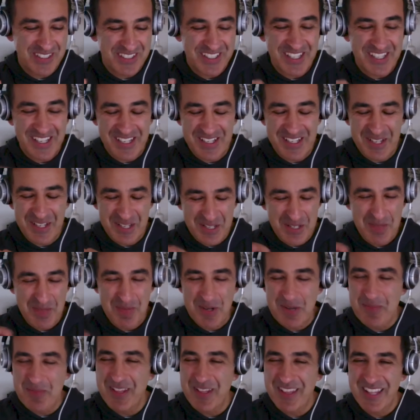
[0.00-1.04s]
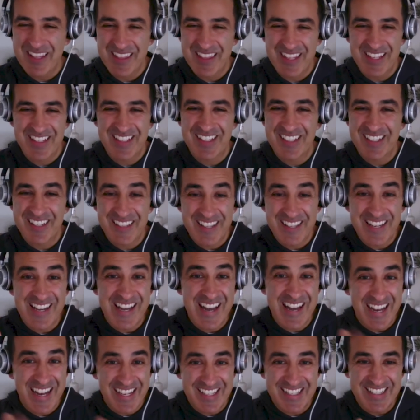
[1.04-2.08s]
and an experiment that they did in the
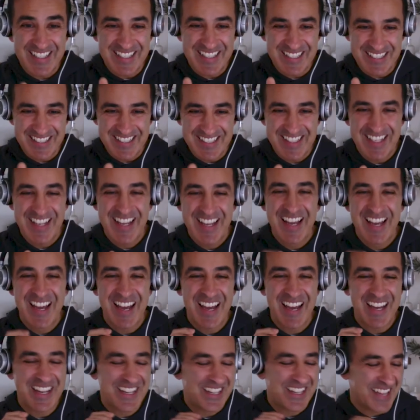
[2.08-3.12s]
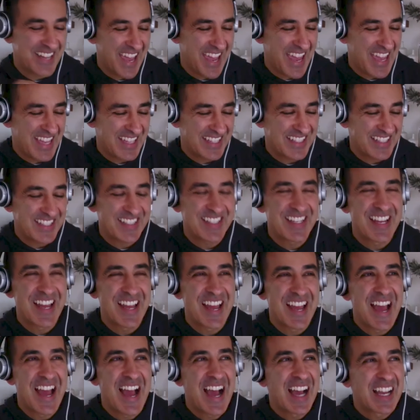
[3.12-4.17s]
90s, and
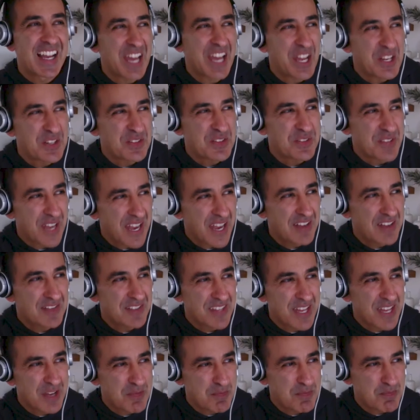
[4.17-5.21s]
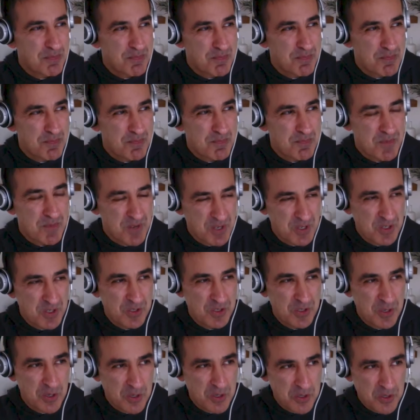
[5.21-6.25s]
kind of have that
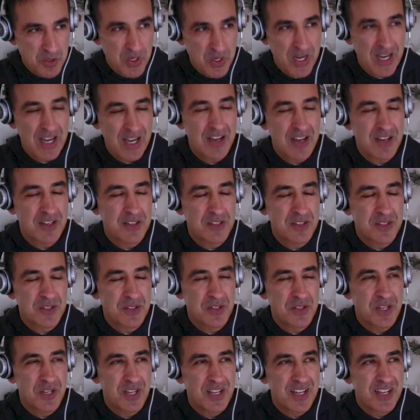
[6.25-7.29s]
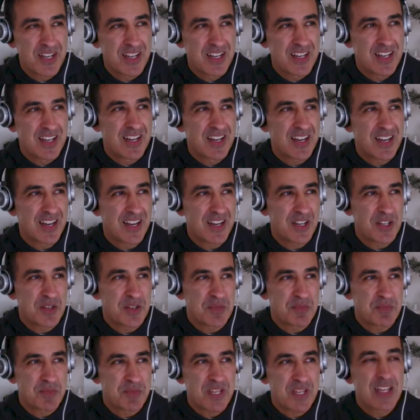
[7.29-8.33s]
show how what
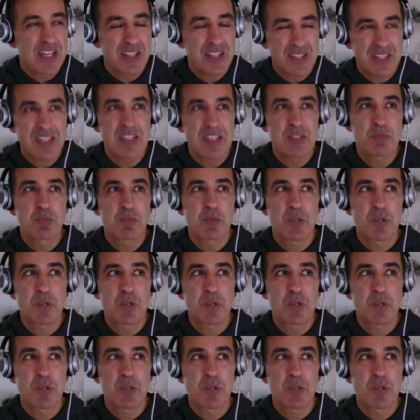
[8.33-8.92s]
these